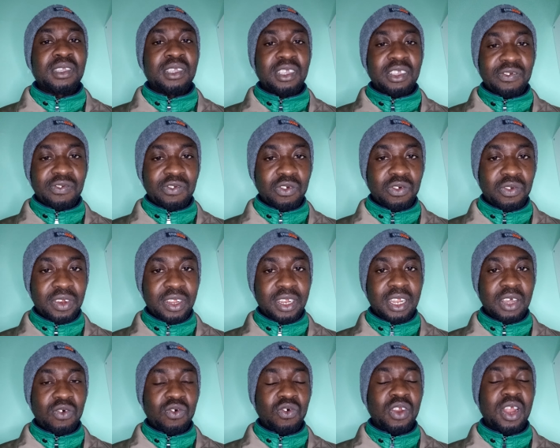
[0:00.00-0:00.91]
if you read
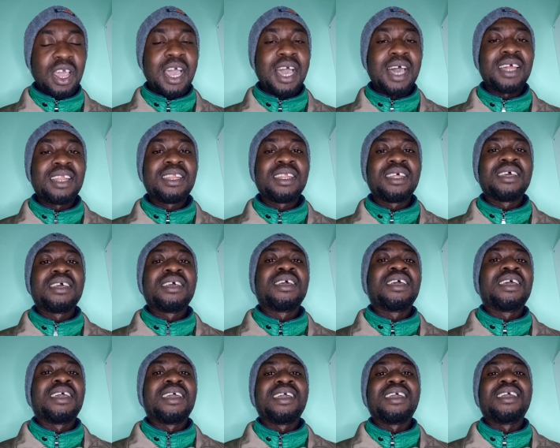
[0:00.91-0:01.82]
the Quran,
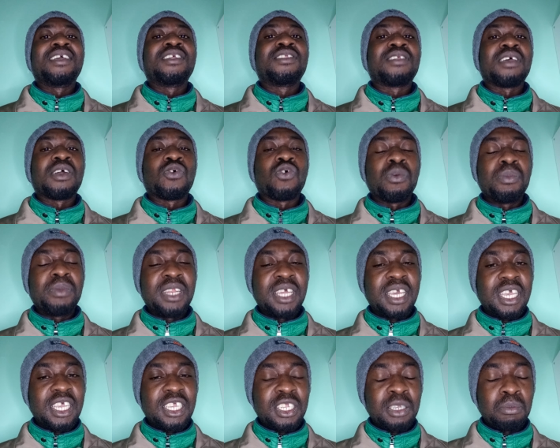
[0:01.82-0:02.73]
it's a
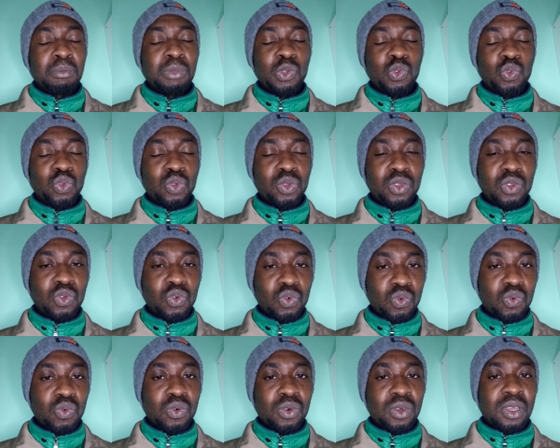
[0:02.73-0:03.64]
communication between
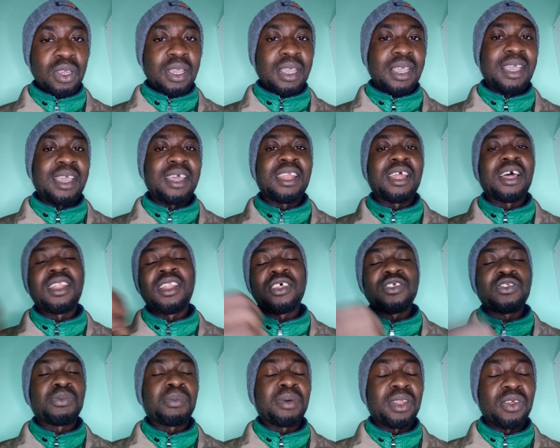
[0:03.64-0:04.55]
you and Allah
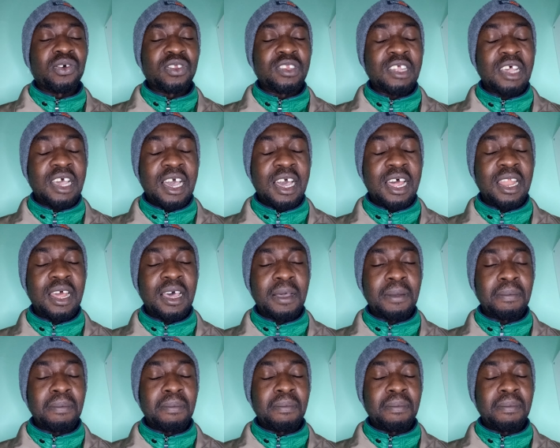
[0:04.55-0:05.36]
subhanahu wa ta'ala